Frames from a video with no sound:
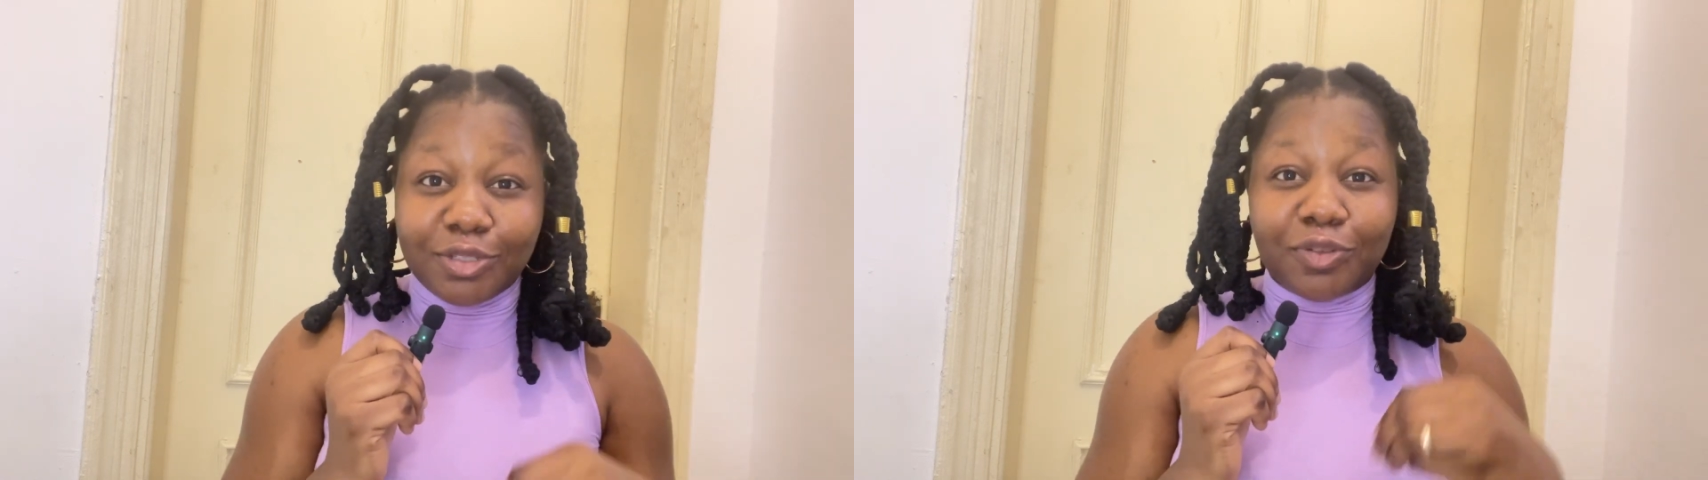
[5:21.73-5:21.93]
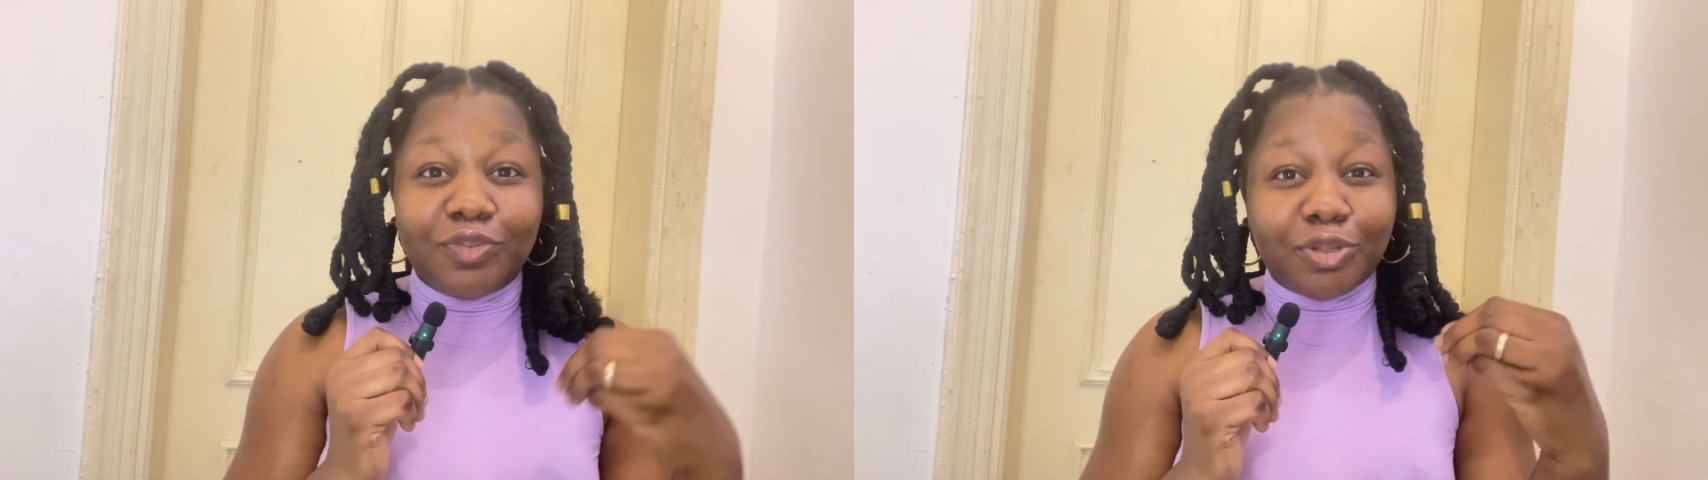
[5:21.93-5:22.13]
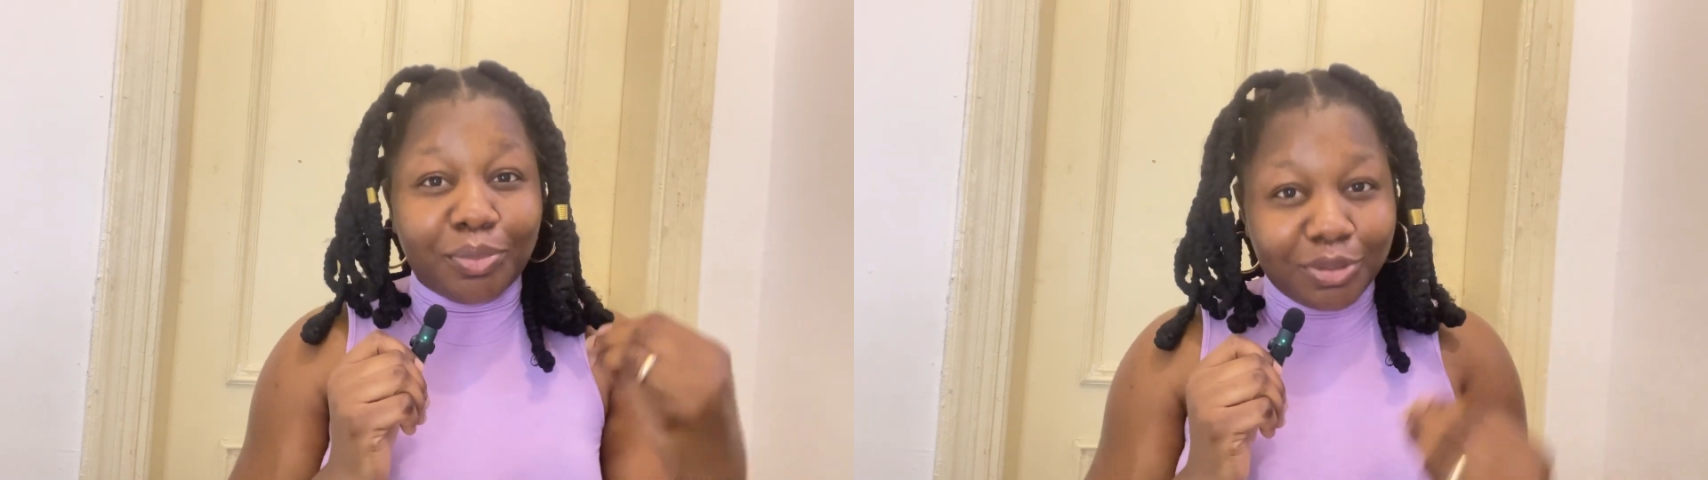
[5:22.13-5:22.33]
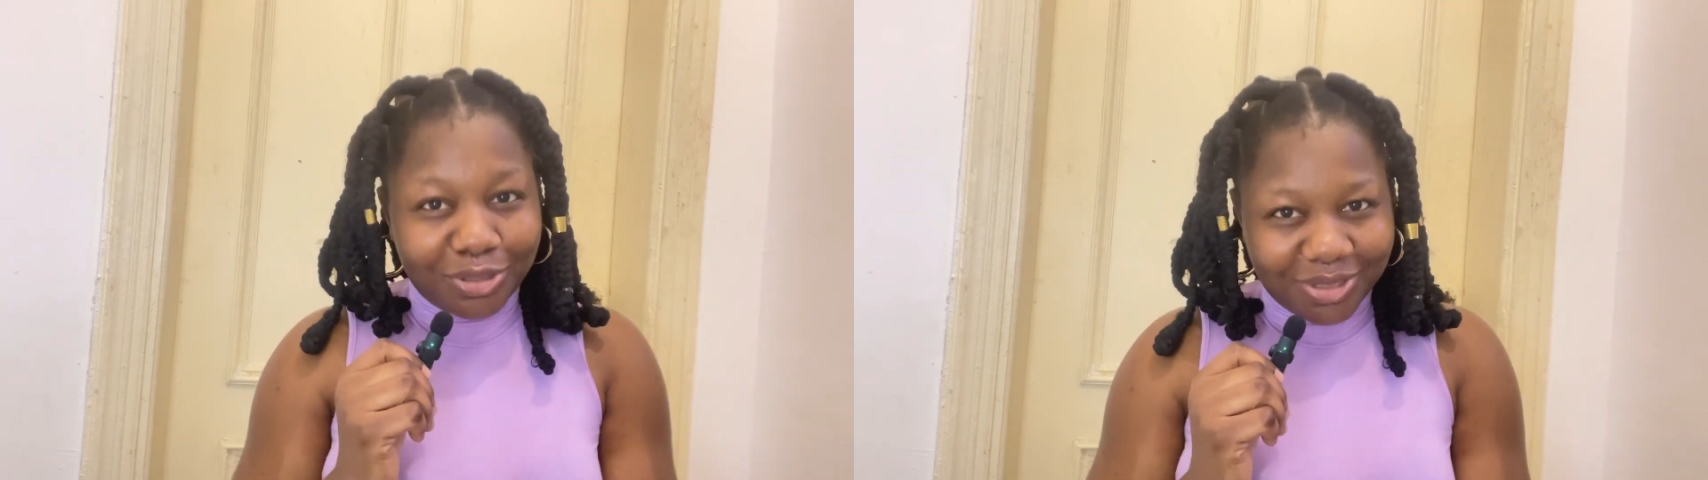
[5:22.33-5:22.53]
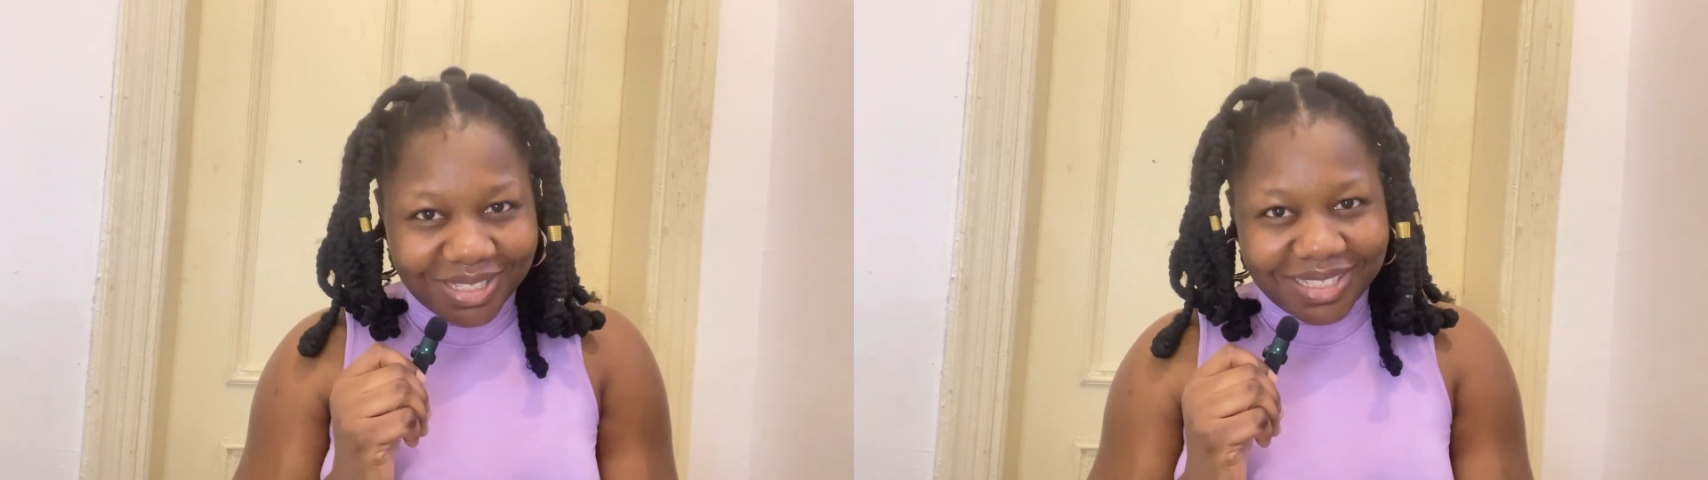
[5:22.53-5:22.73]
of the
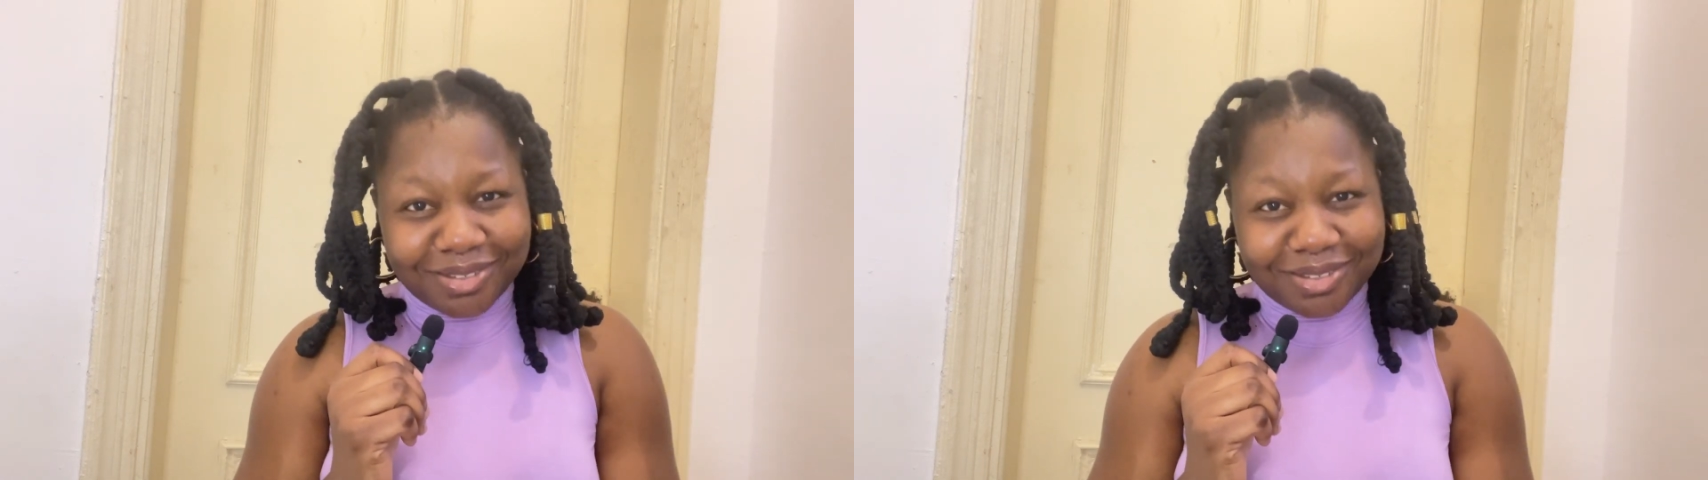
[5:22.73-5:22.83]
opportunity,